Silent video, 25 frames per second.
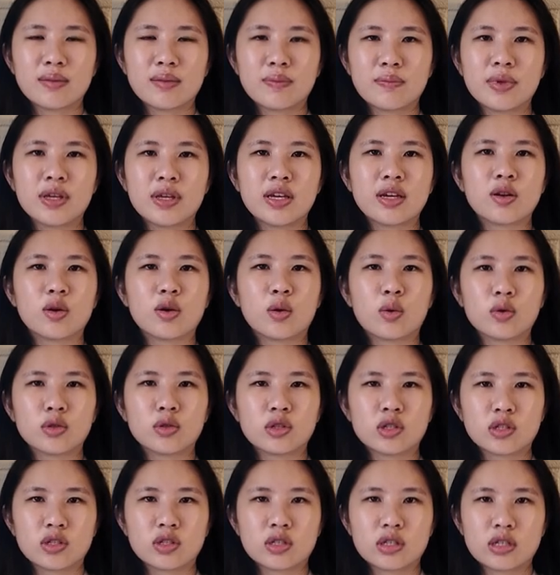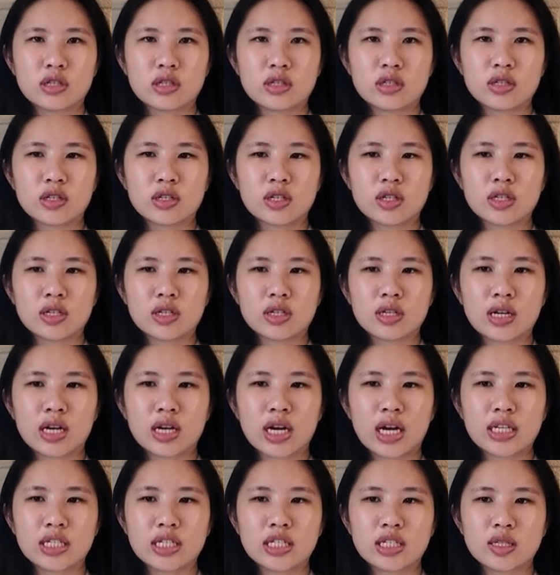be an older sister
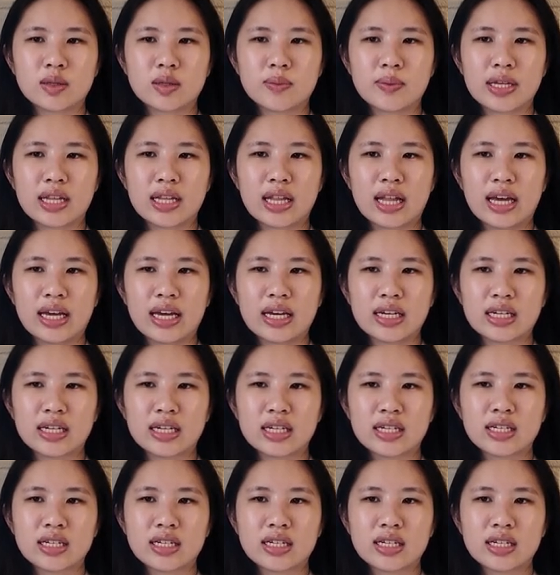and just be like,